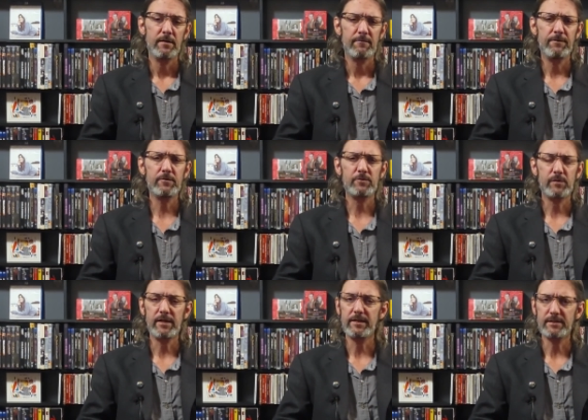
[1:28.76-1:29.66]
filled
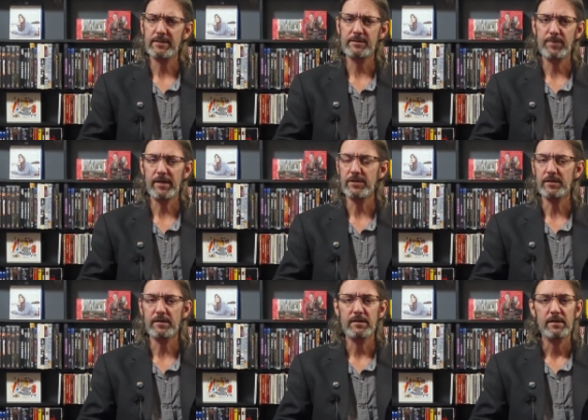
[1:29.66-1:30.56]
with
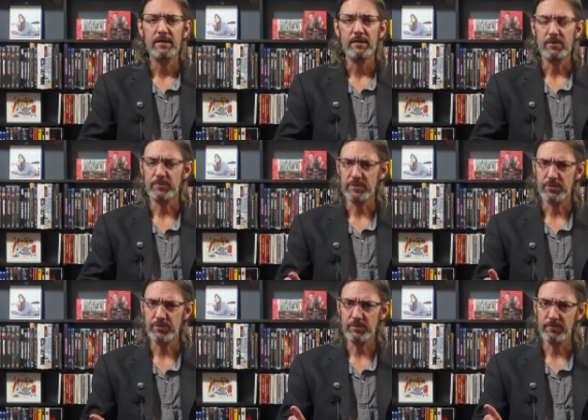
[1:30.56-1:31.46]
anticipation. It was a
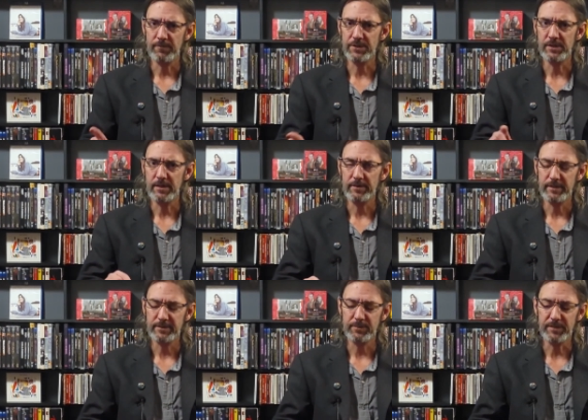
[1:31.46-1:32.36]
true visionary
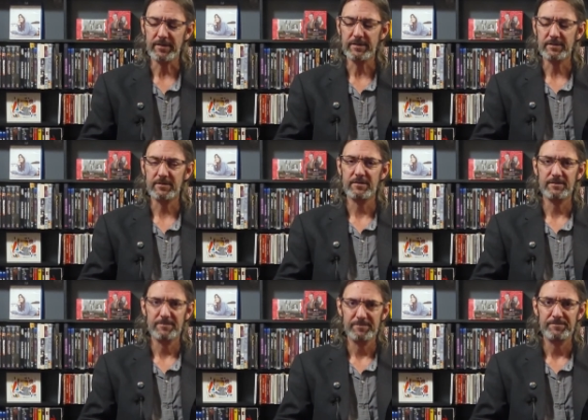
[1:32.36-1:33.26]
experience.
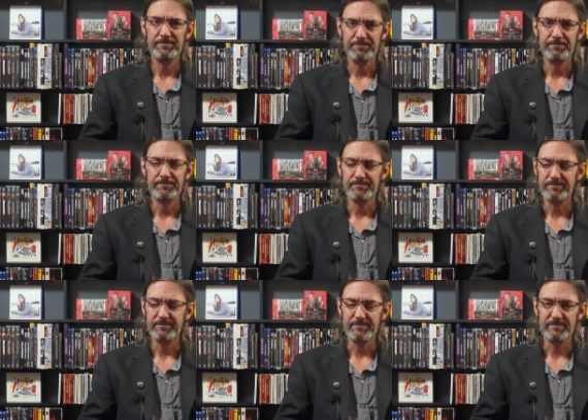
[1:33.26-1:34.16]

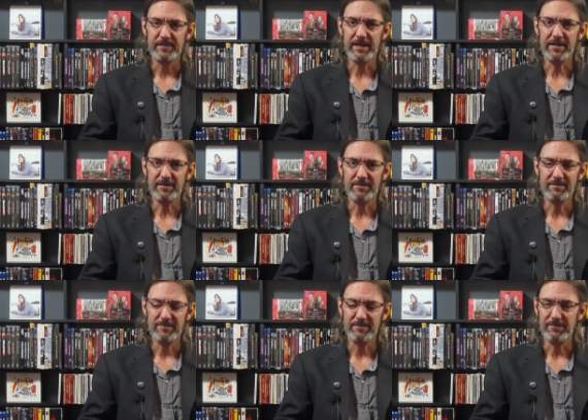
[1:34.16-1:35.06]
Get it?
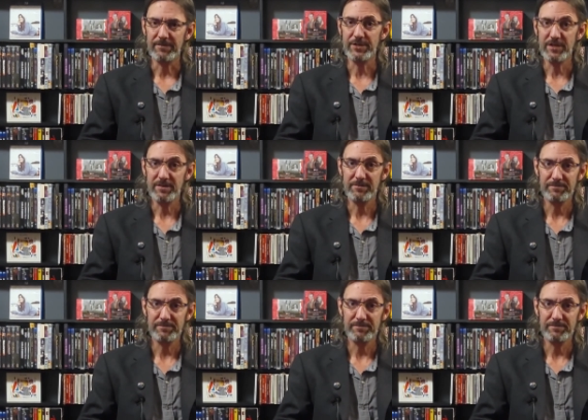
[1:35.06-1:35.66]
Vision?